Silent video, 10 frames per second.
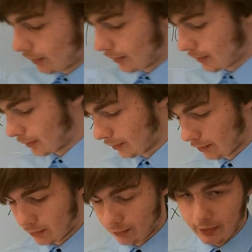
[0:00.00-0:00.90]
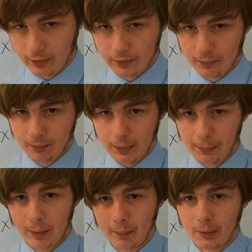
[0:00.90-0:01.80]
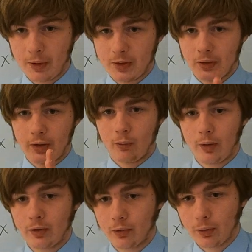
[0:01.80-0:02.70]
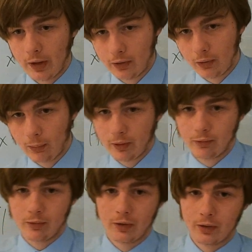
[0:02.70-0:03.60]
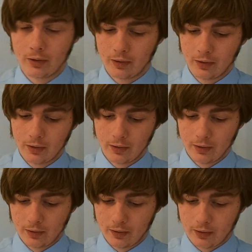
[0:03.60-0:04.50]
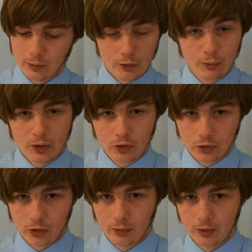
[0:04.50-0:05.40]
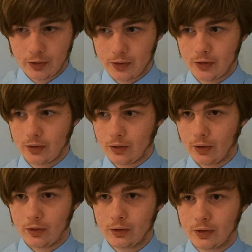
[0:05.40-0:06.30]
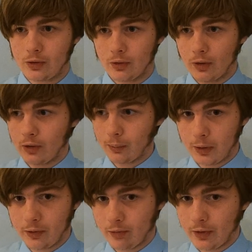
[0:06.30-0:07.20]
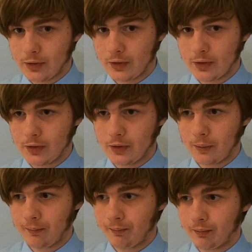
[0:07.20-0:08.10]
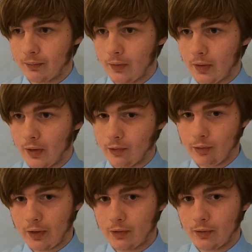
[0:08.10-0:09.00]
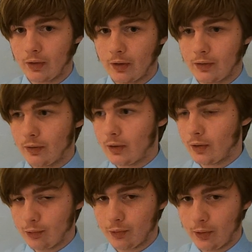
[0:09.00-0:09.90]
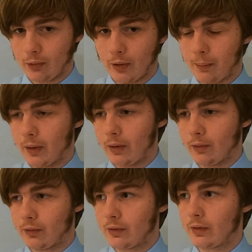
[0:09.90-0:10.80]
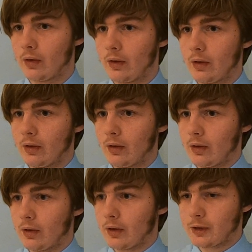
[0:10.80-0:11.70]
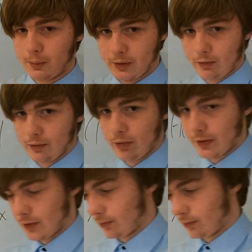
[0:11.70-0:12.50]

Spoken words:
you have to write basically a way to handle one of the USB controllers, and use it to enumerate devices, and then to get info about specific devices